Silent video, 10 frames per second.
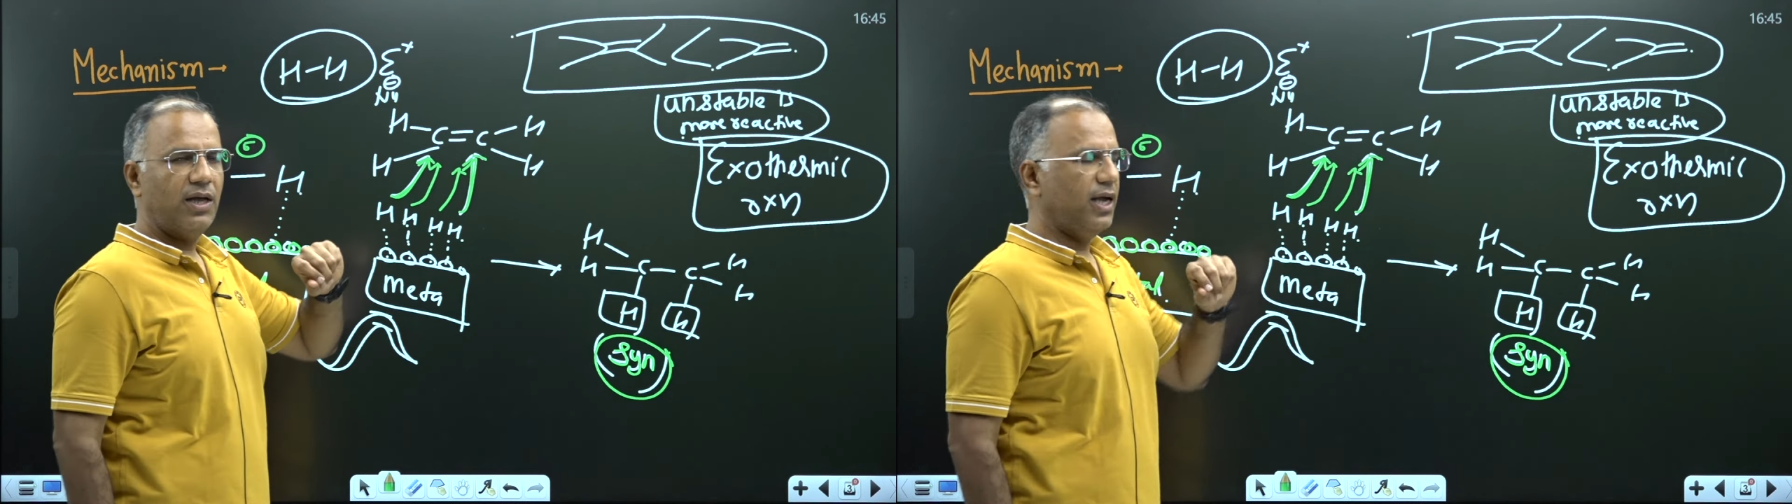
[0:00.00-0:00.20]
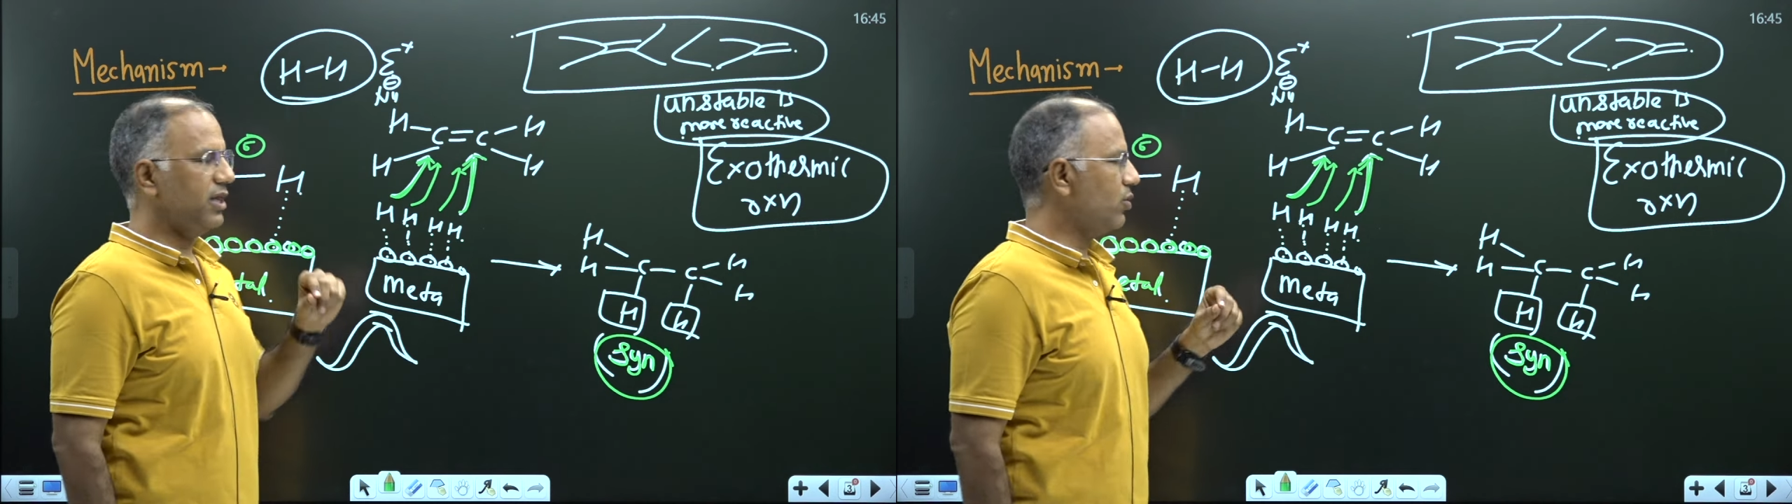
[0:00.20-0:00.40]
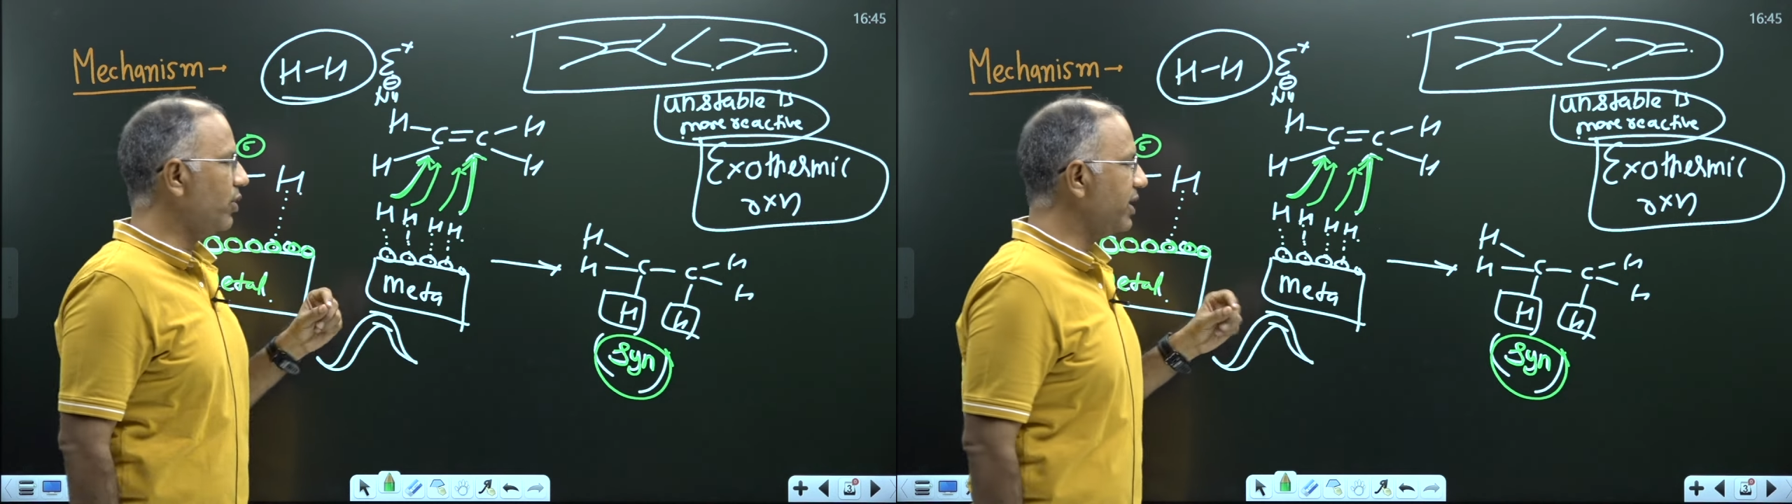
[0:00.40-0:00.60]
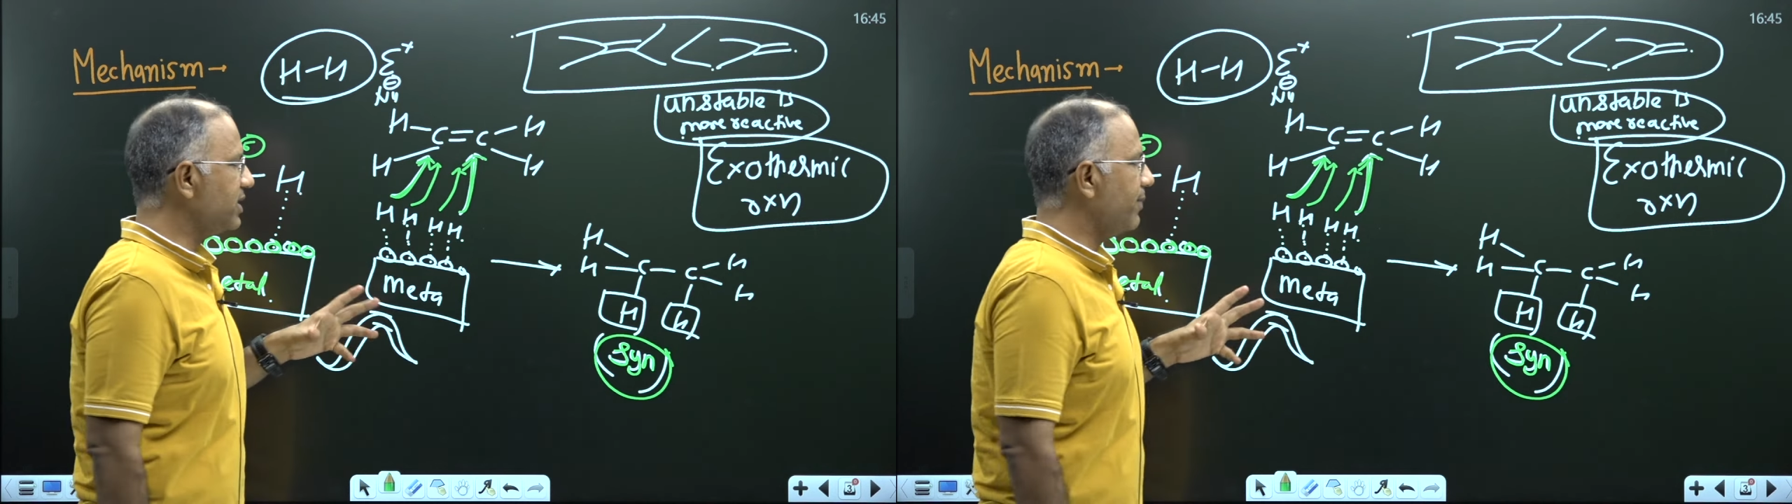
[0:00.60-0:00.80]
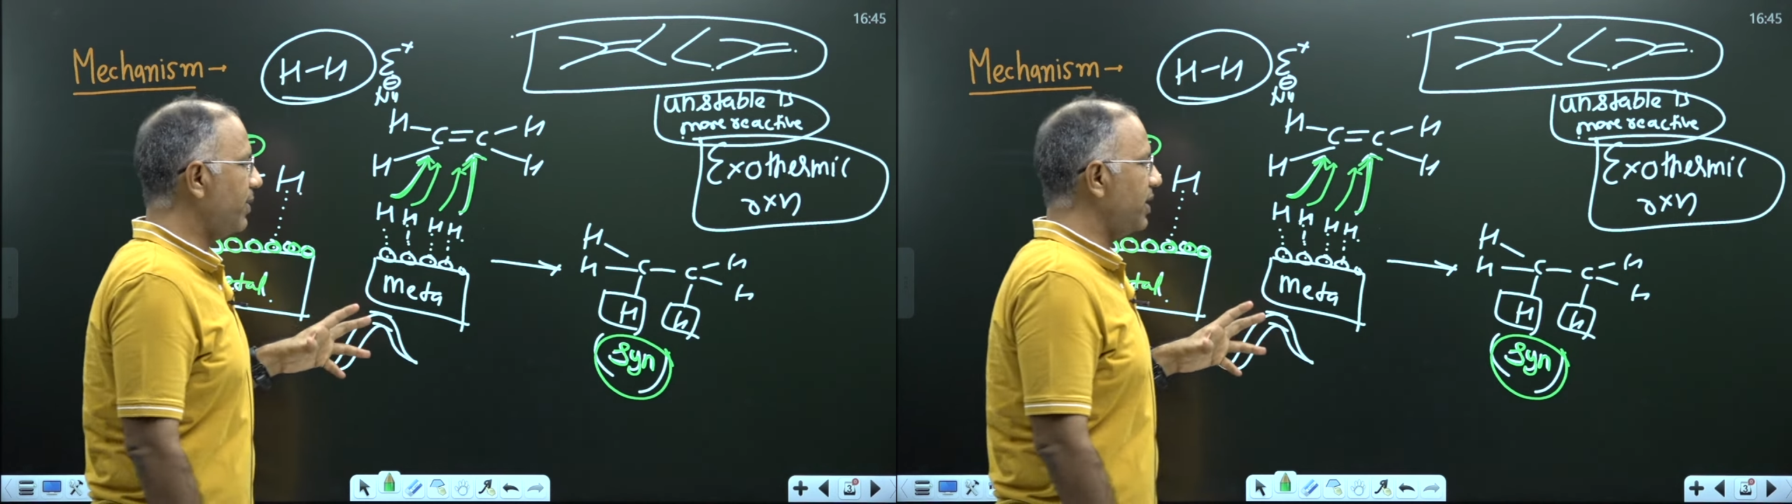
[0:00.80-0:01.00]
And the good
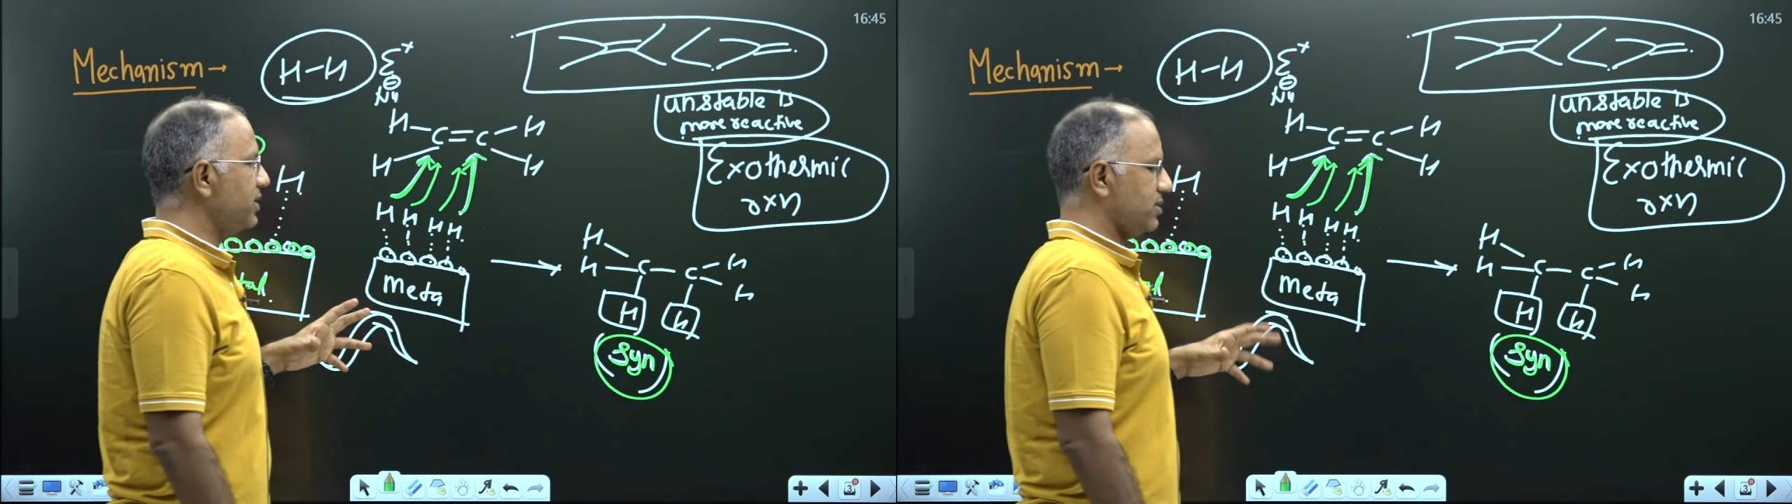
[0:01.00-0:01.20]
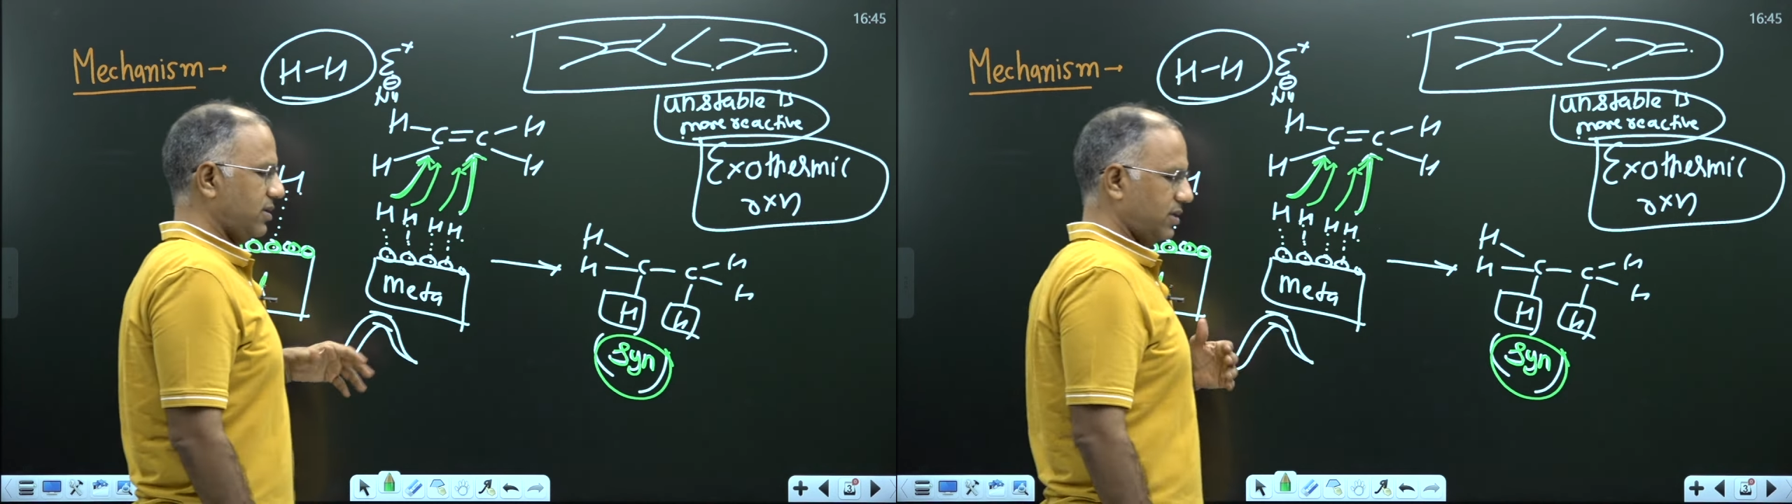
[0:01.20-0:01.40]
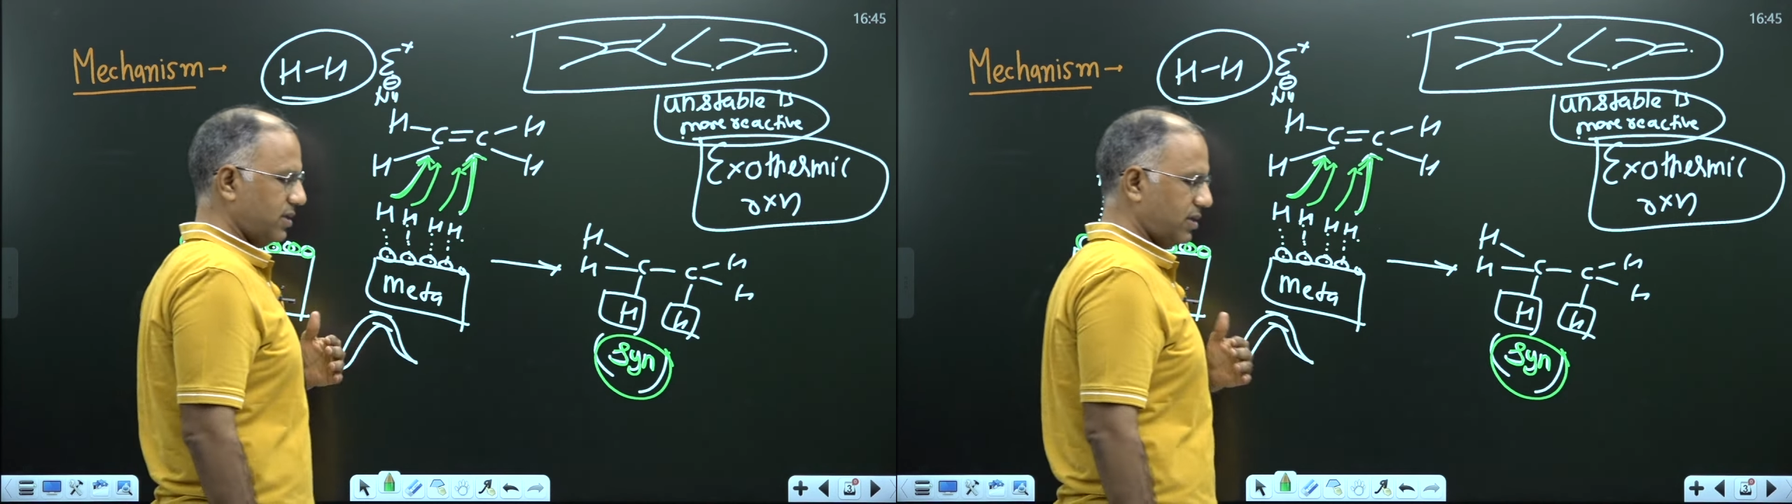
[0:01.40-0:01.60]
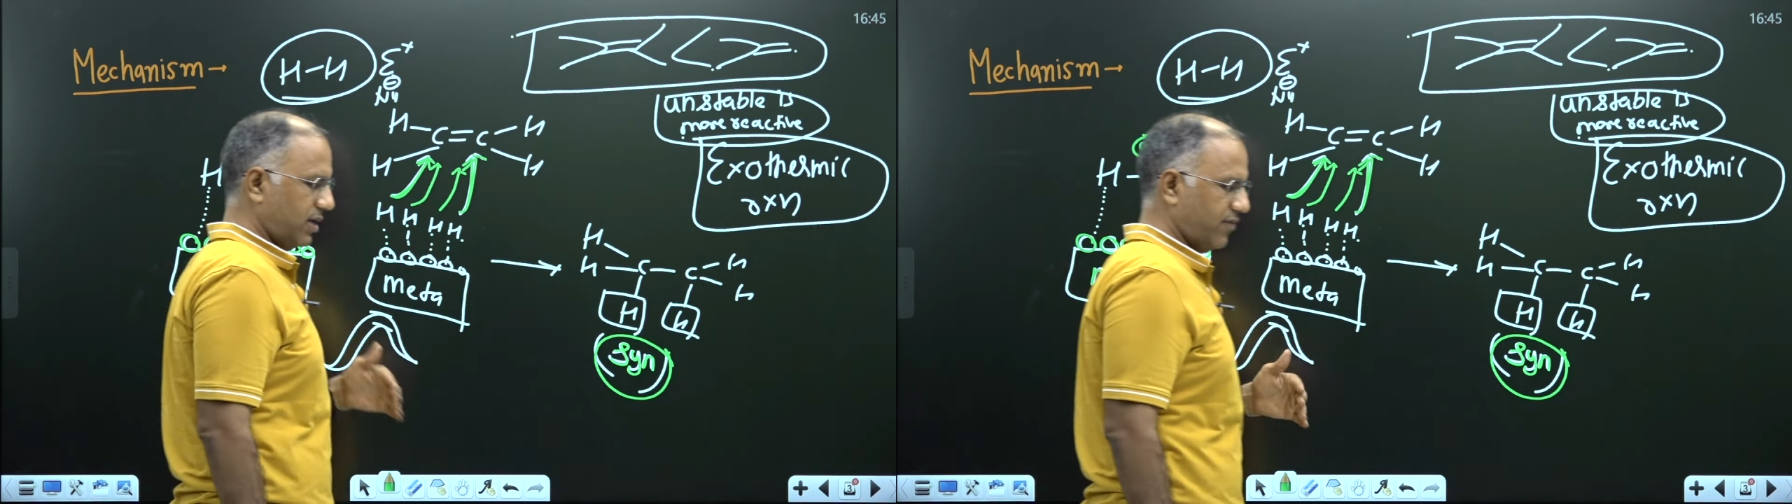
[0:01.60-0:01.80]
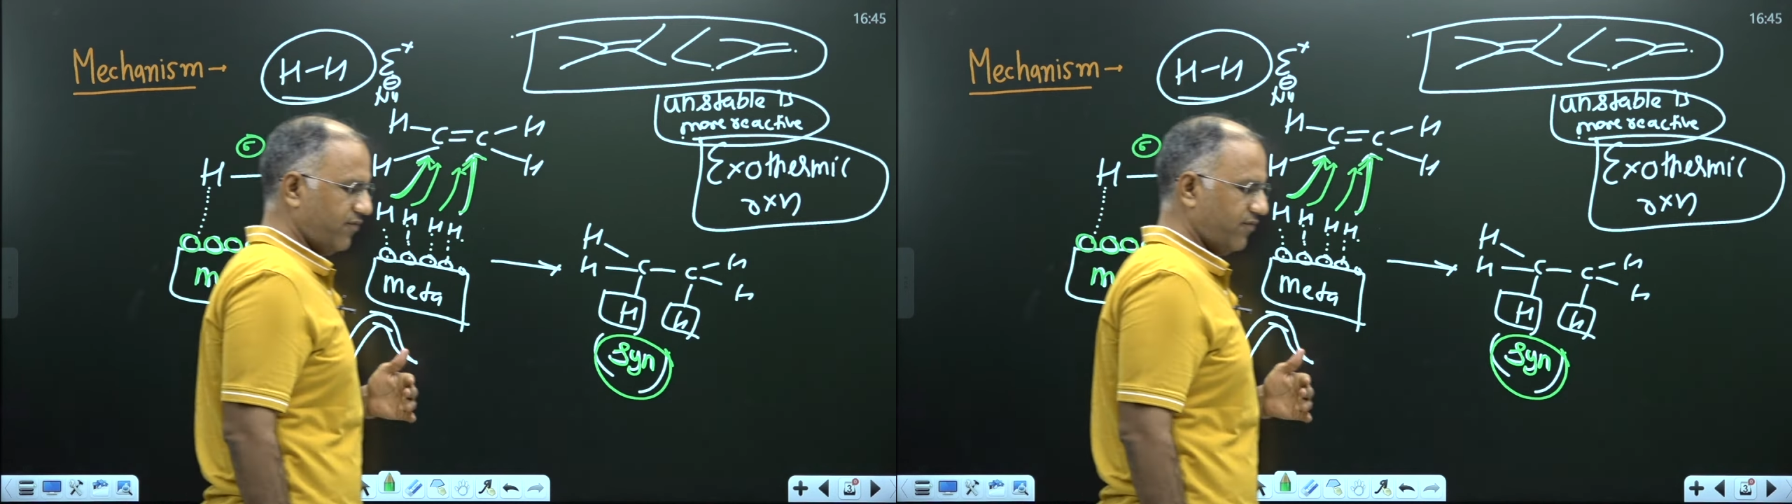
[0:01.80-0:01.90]
example is the